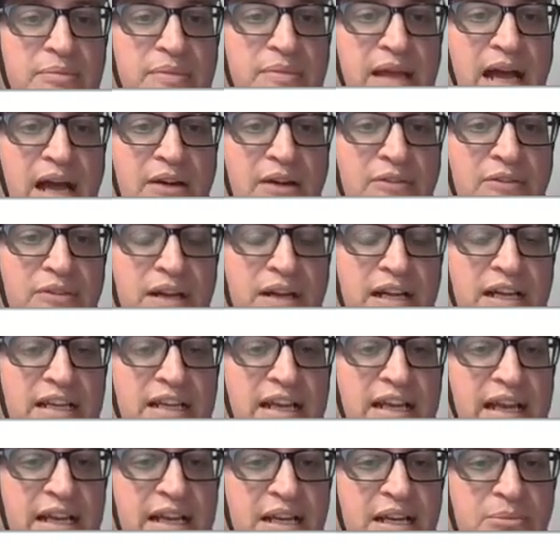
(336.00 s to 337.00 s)
to have the
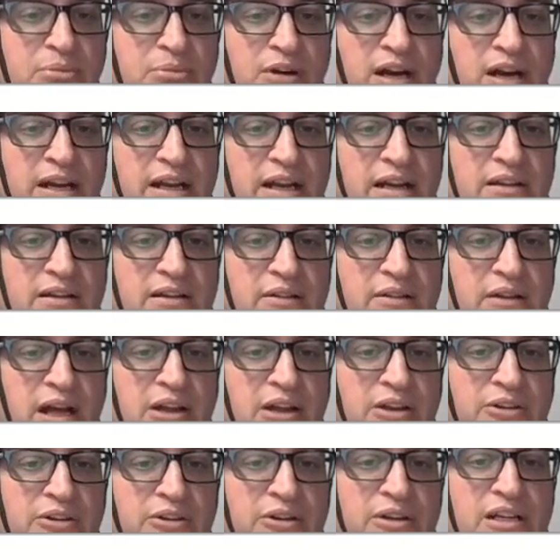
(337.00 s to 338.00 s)
kinetic product
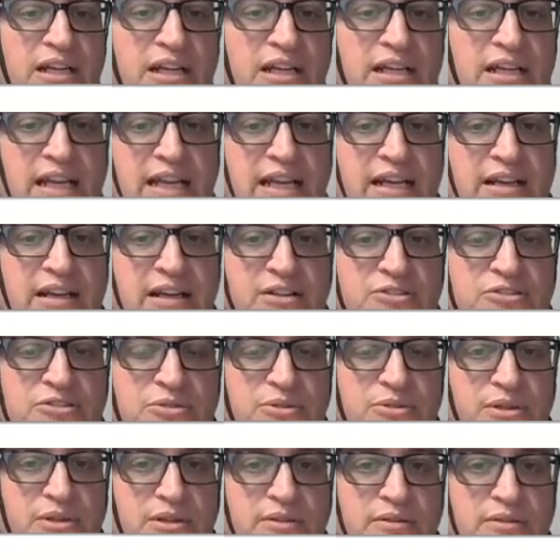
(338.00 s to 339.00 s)
under kinetic
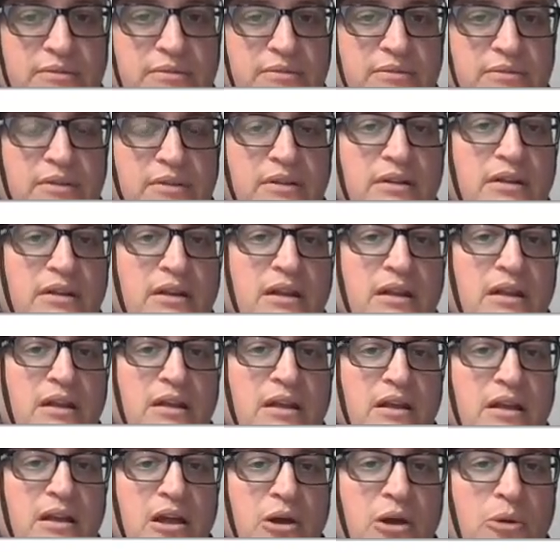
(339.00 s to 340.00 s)
control.
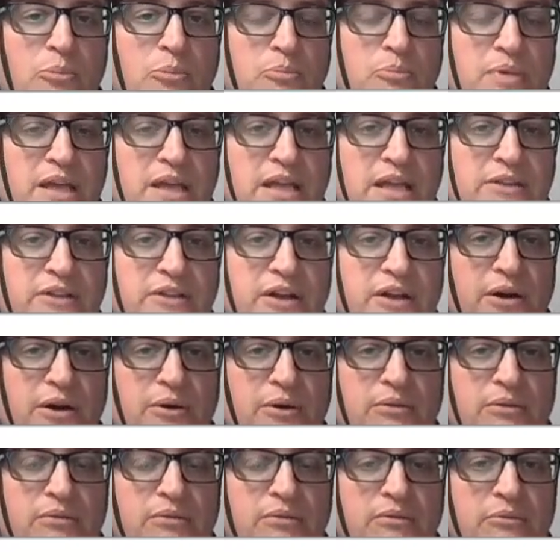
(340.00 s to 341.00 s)
B,
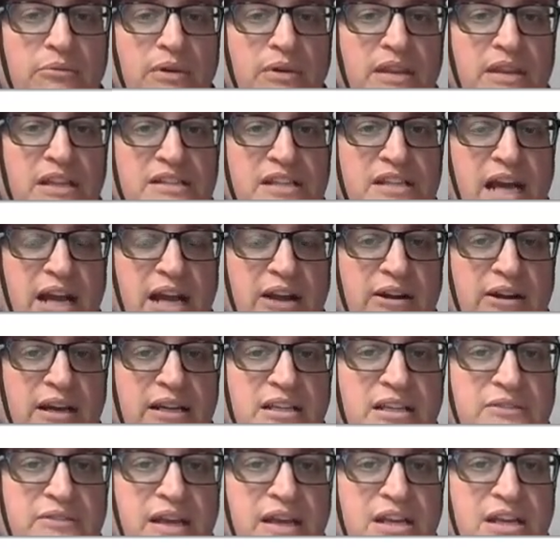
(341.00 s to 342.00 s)
though, with its higher
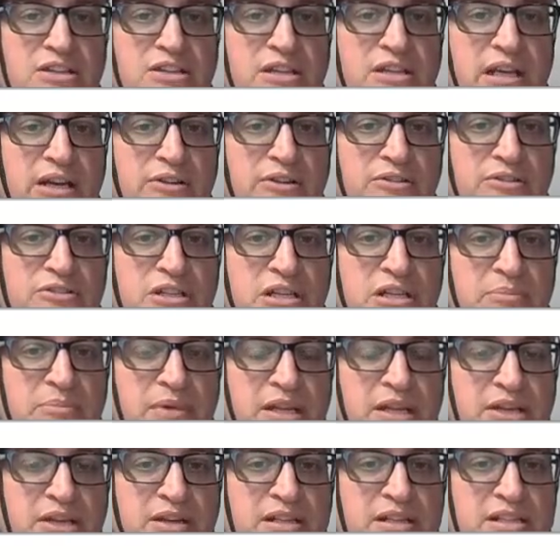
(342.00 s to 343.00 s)
activation energy,
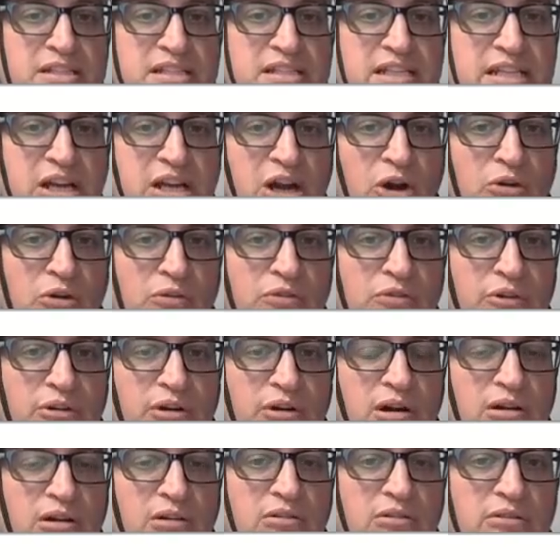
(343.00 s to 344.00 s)
but you can see
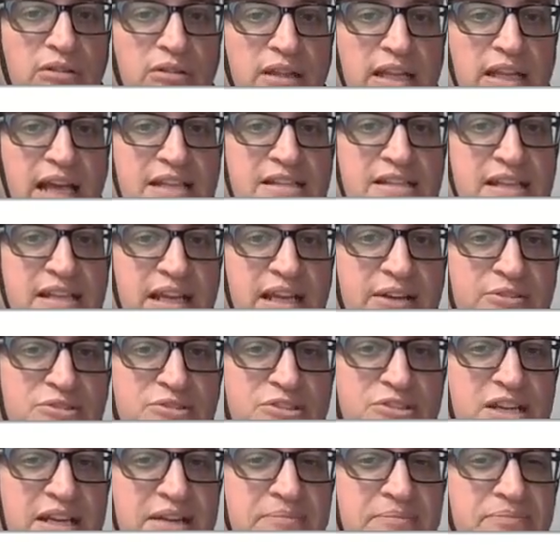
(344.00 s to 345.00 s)
overall less
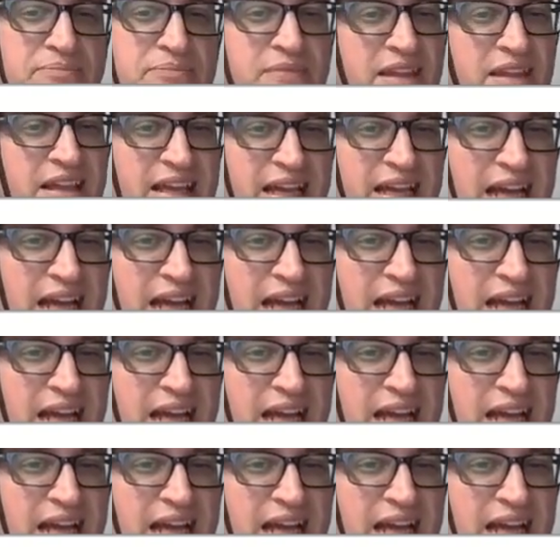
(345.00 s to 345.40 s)
energy,